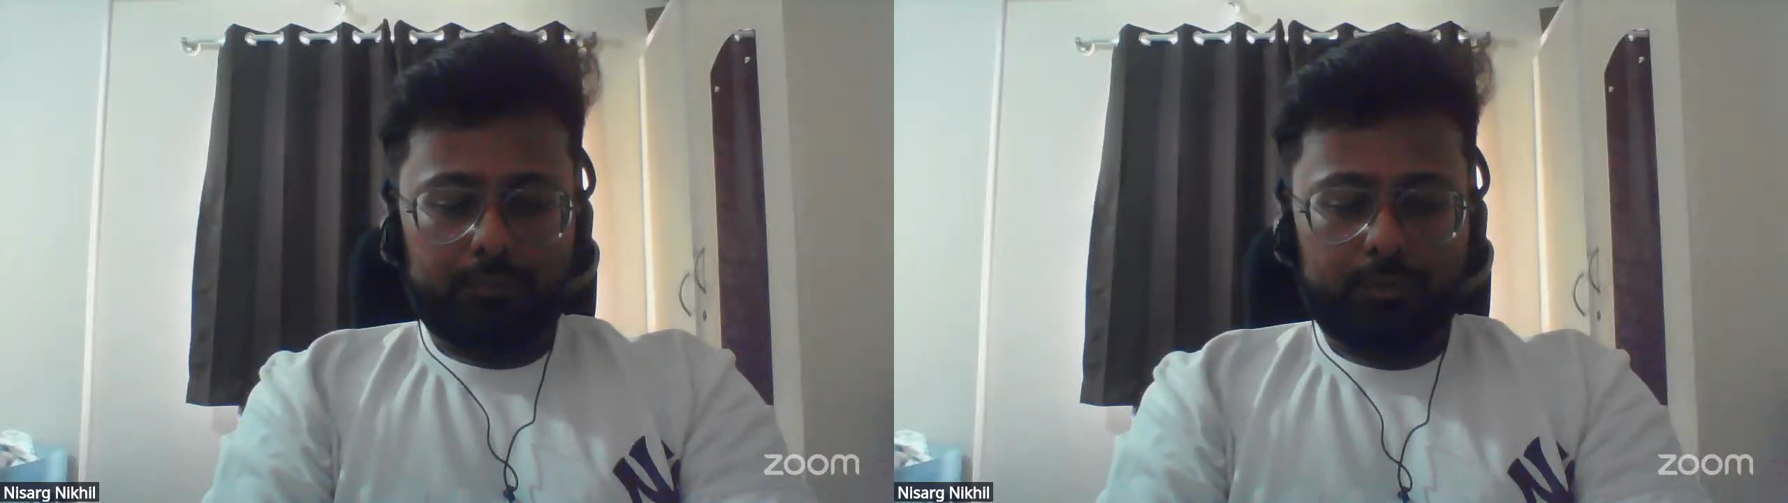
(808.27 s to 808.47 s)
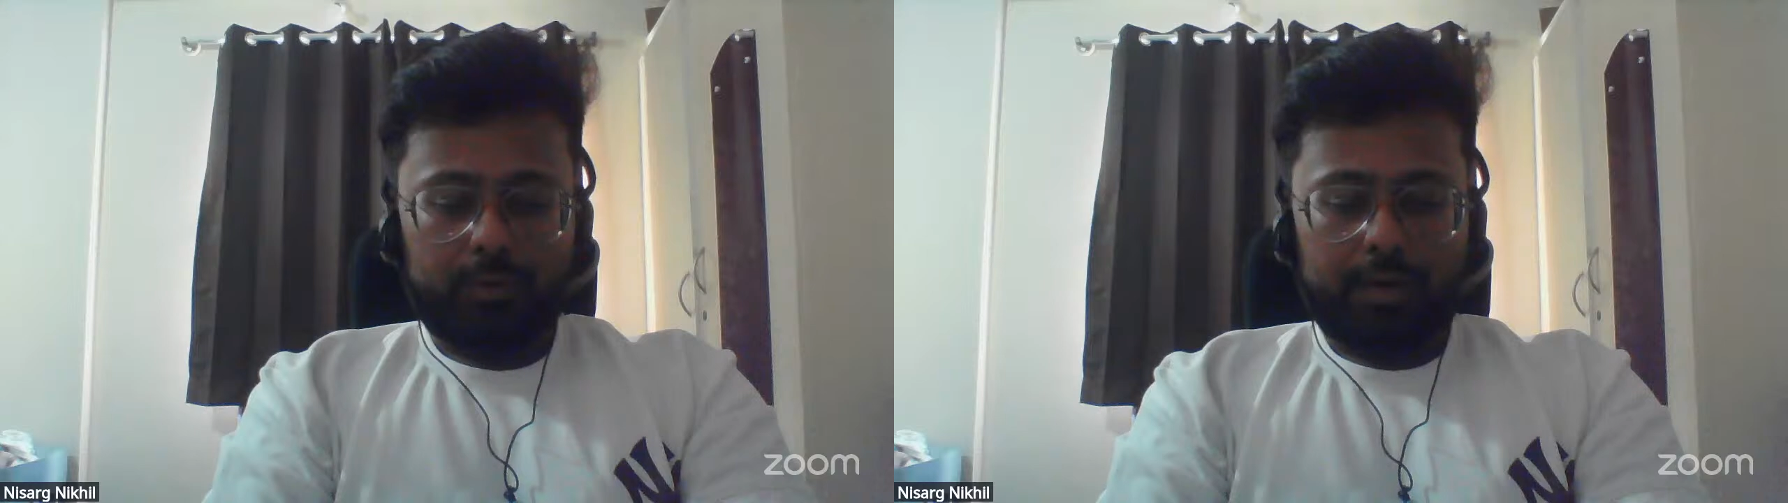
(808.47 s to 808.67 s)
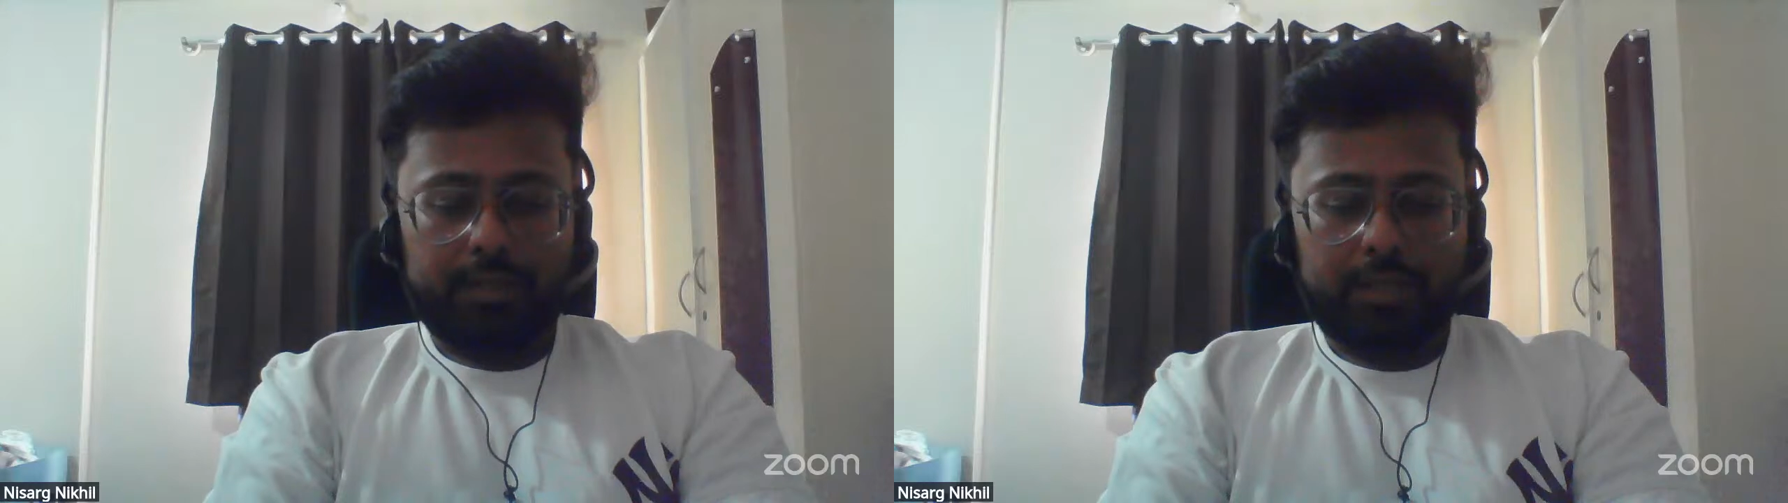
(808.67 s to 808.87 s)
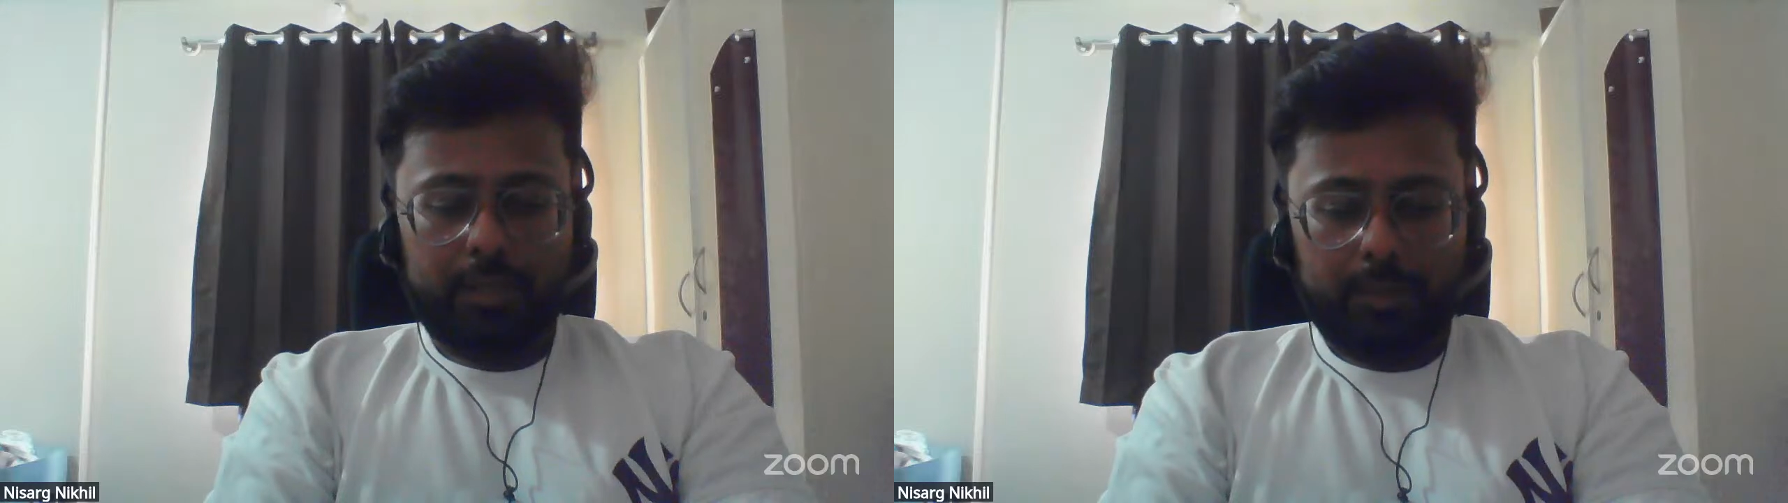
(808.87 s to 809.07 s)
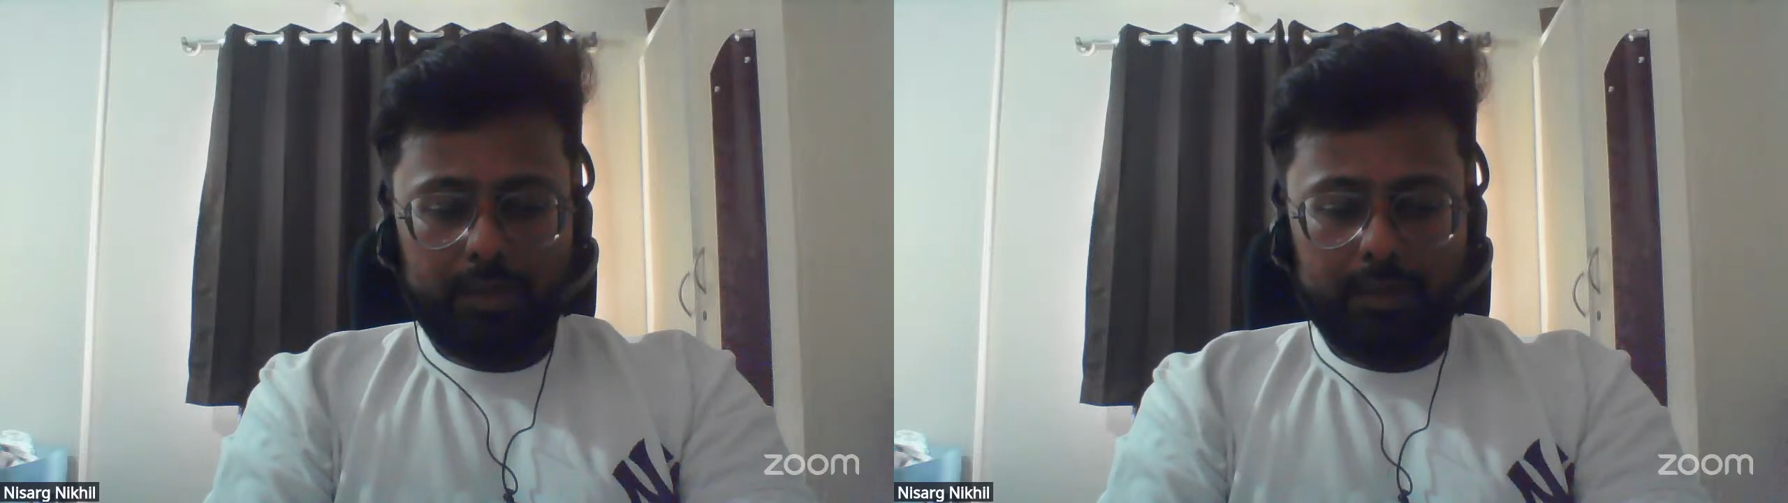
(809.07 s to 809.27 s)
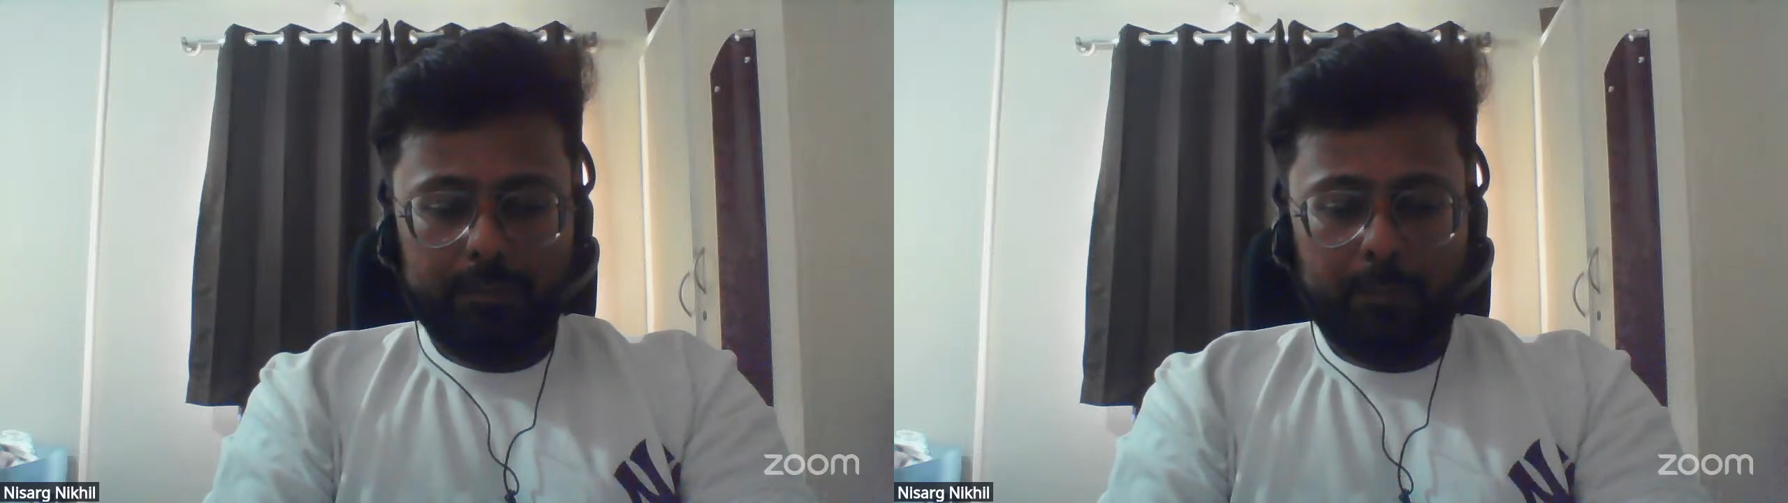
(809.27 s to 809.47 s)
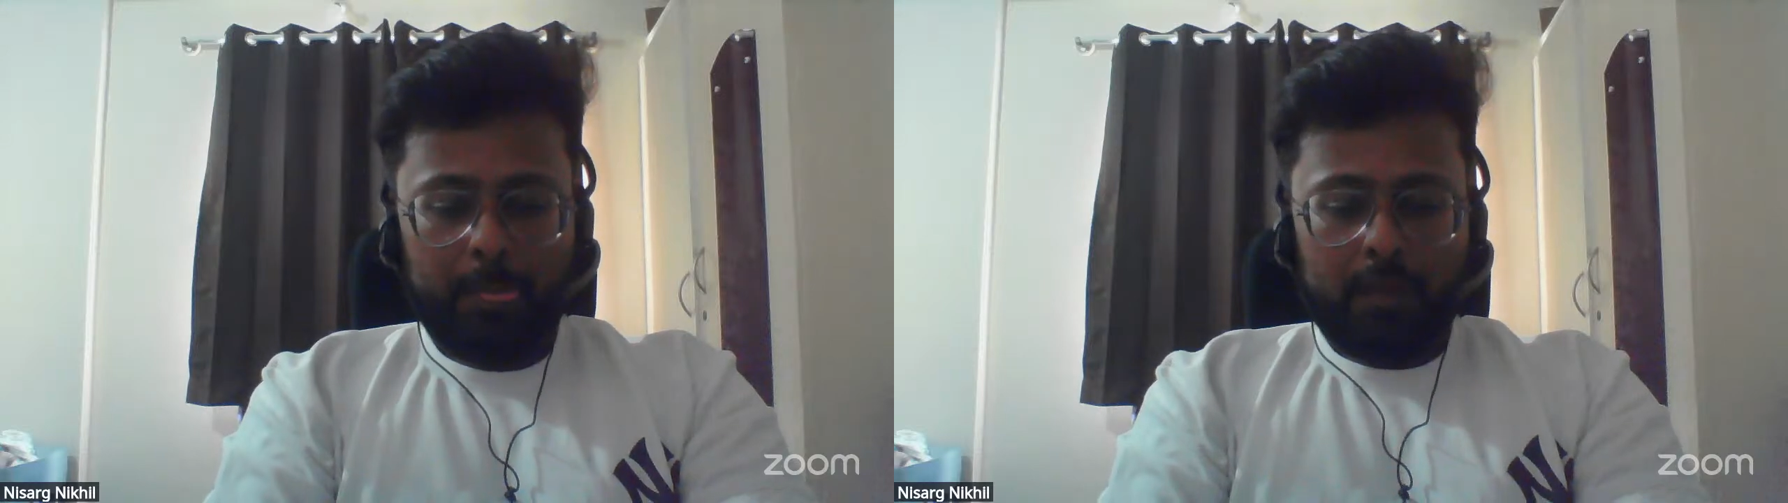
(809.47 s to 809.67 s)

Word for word: so Ayesha, um,